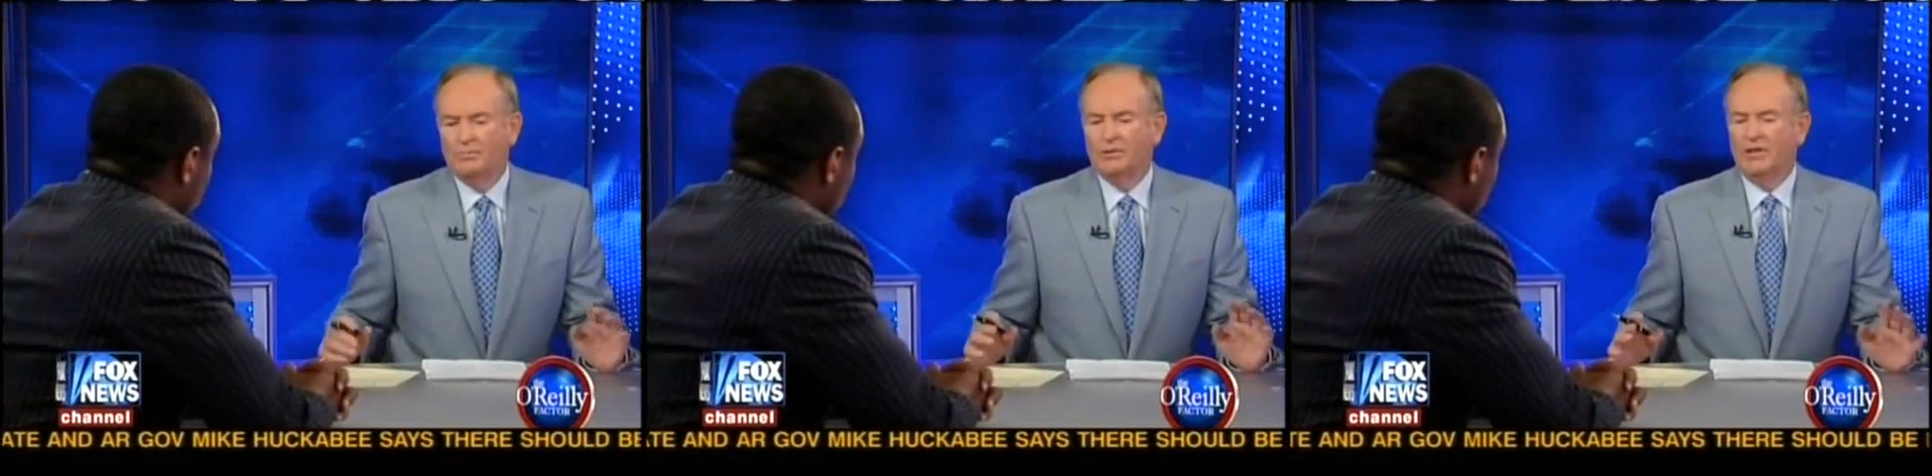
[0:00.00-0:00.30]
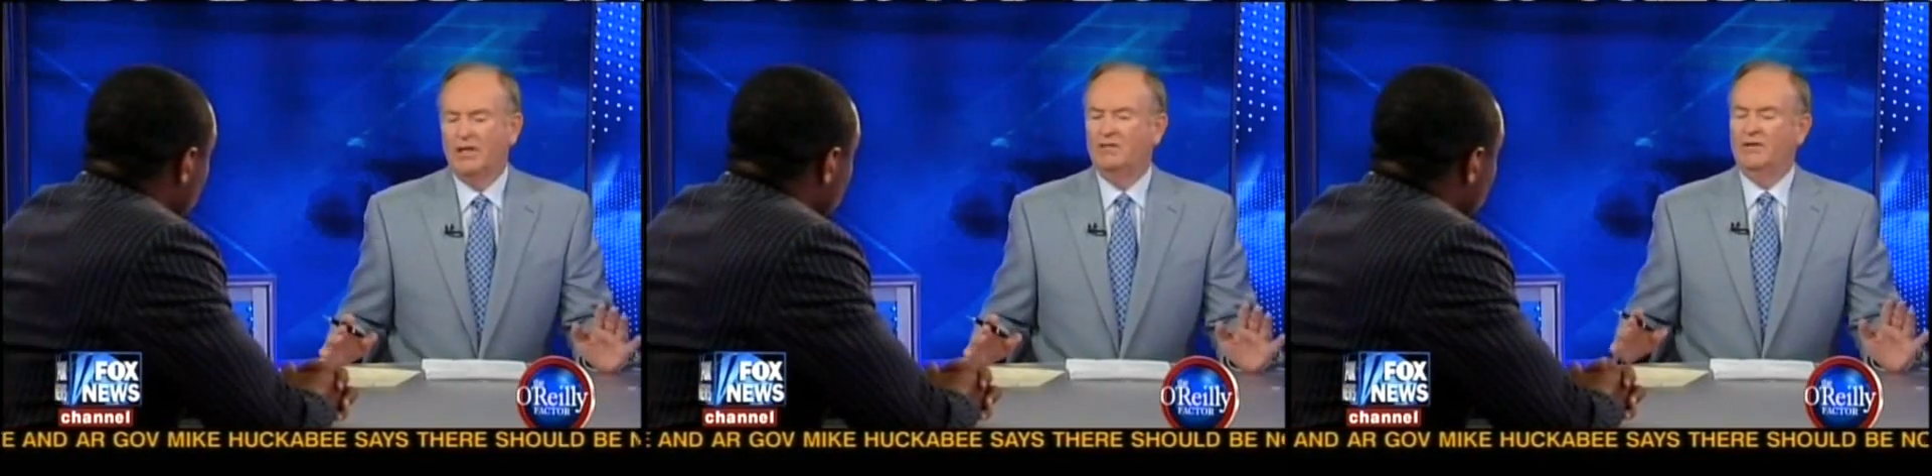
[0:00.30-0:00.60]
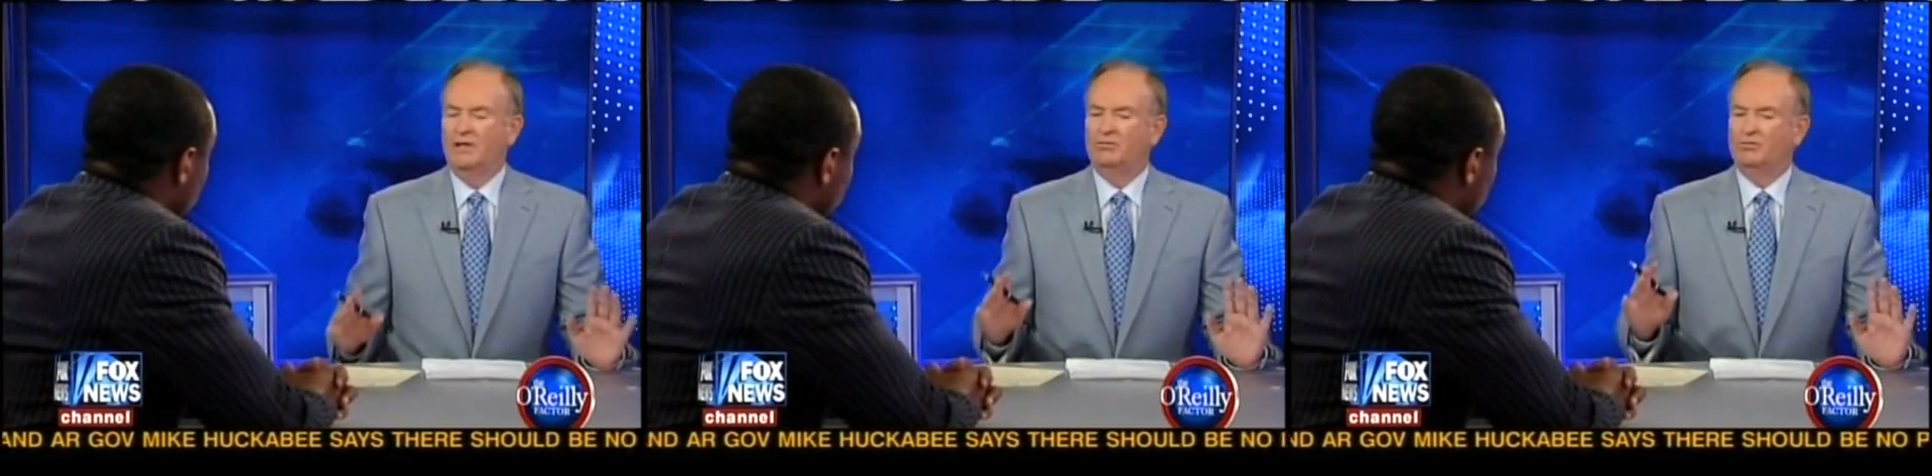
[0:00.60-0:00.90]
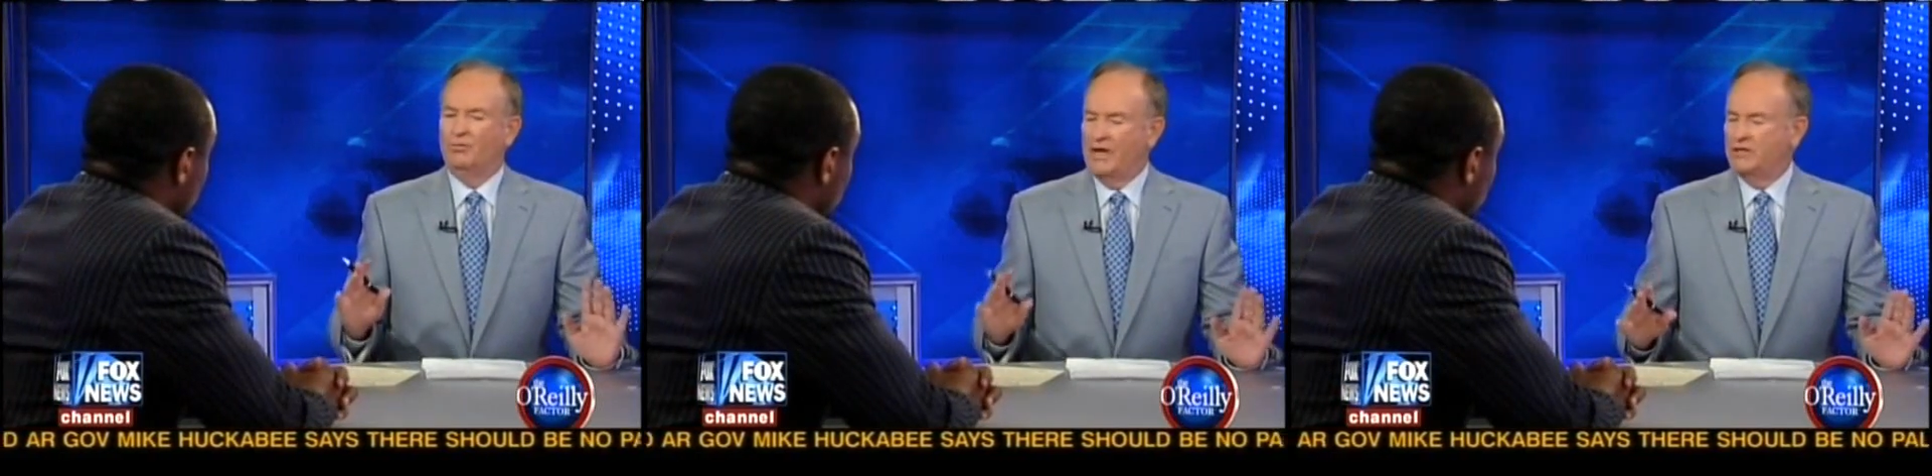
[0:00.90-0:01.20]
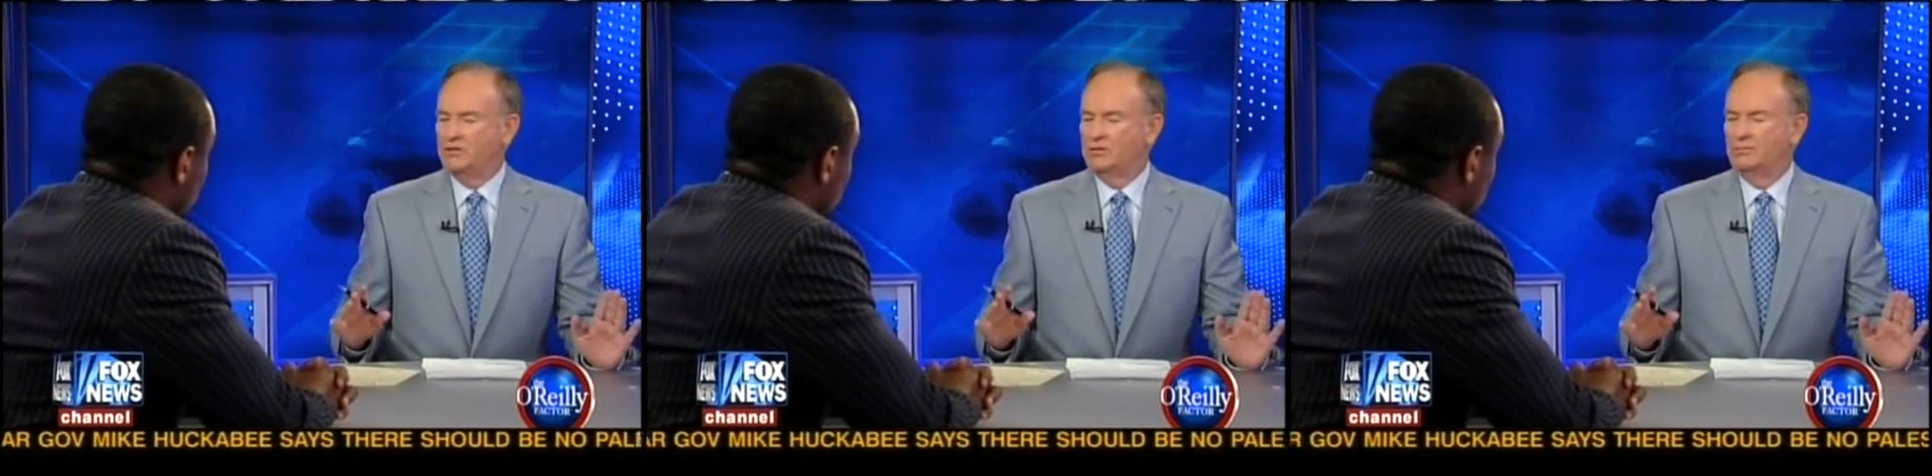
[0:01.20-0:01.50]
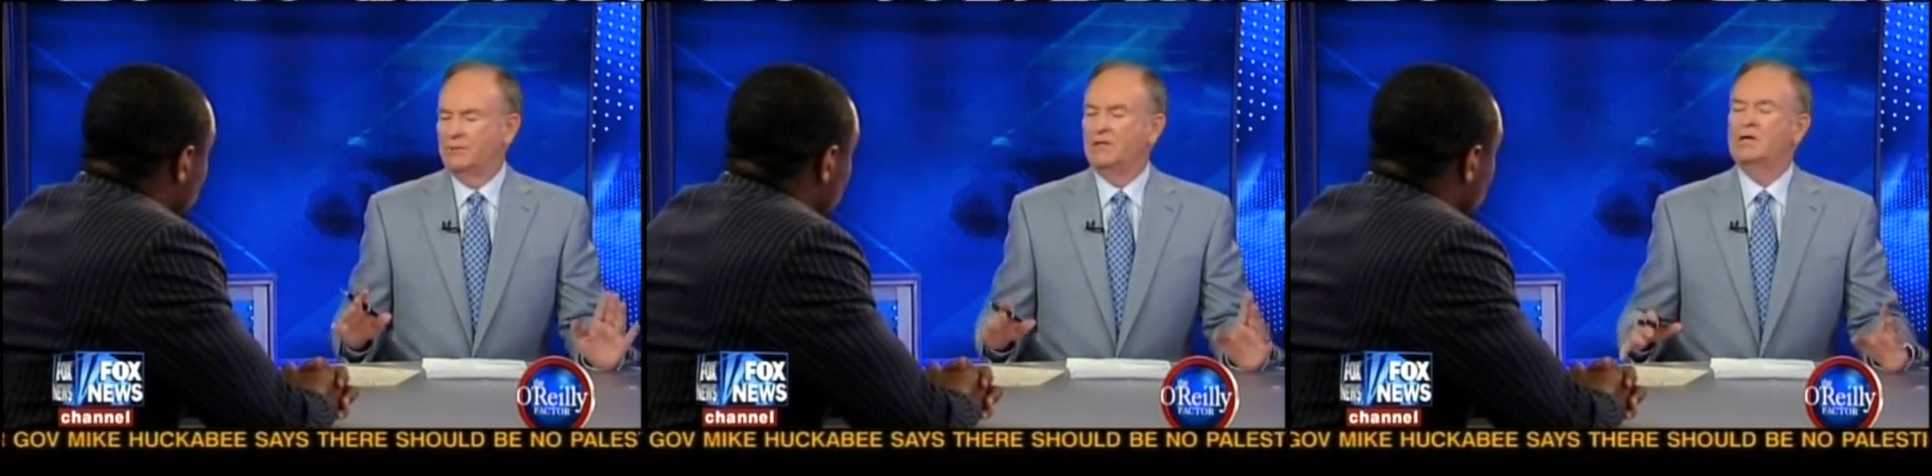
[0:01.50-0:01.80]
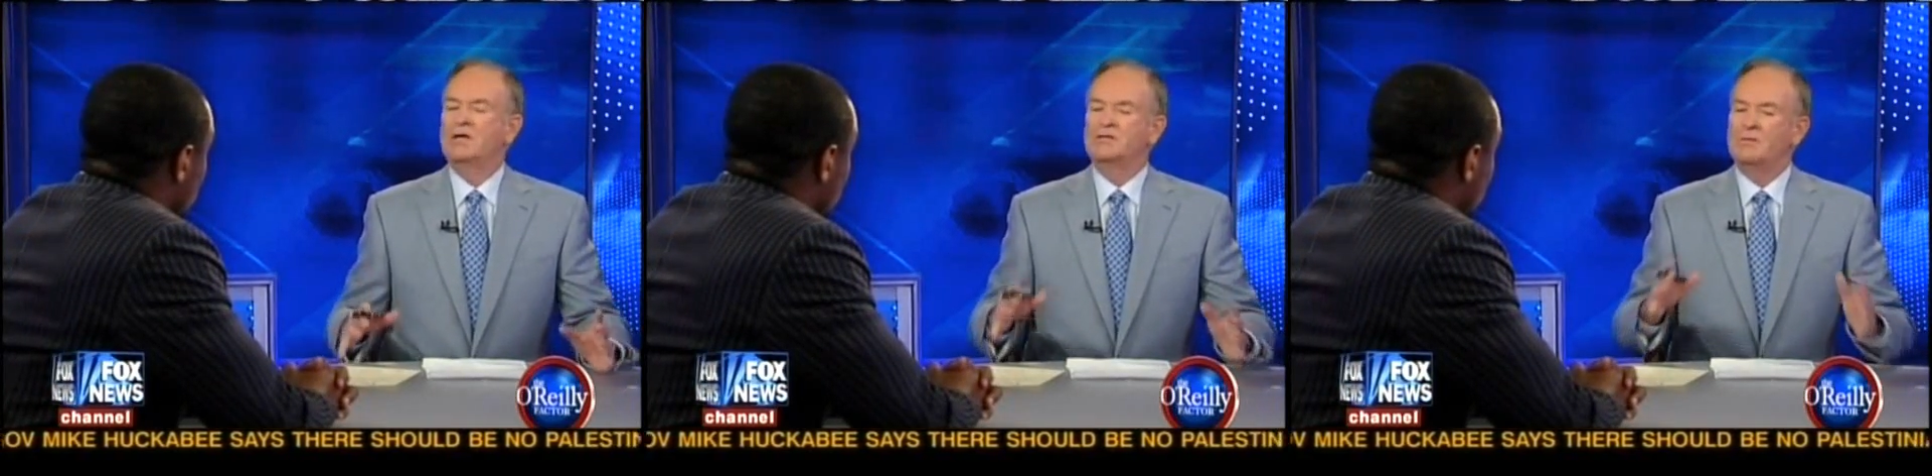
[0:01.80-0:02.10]
believe it's racial
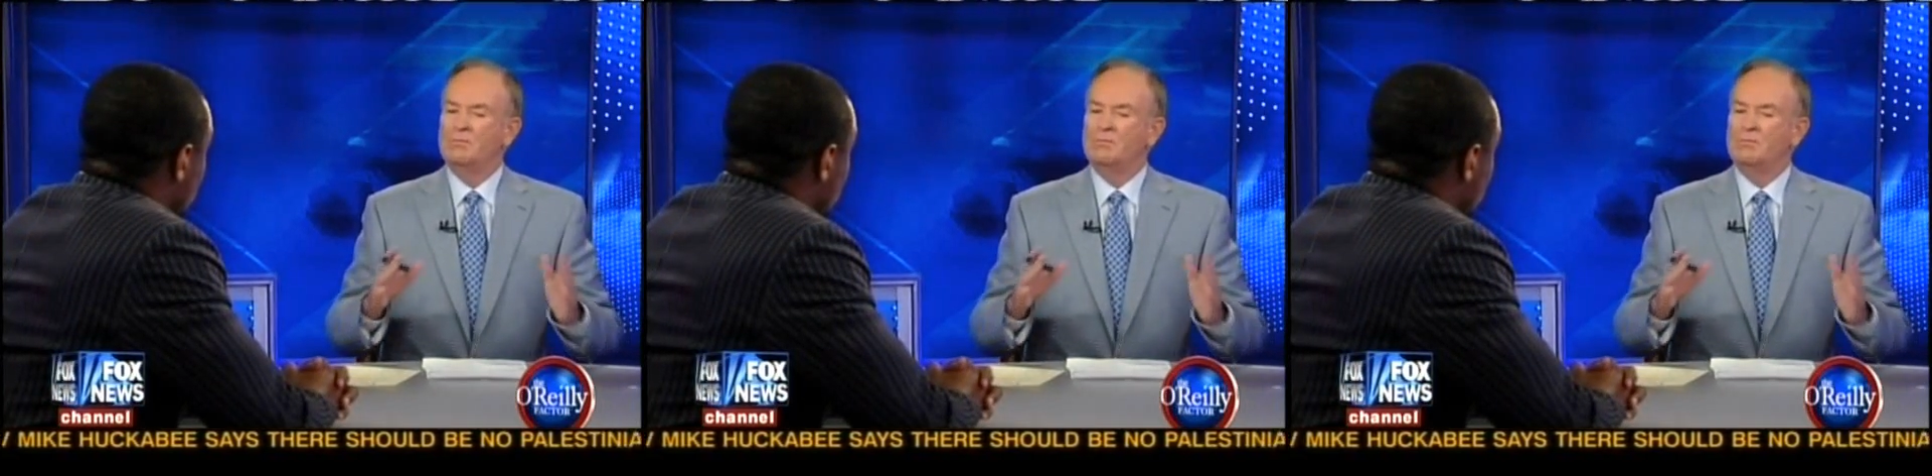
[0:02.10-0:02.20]
because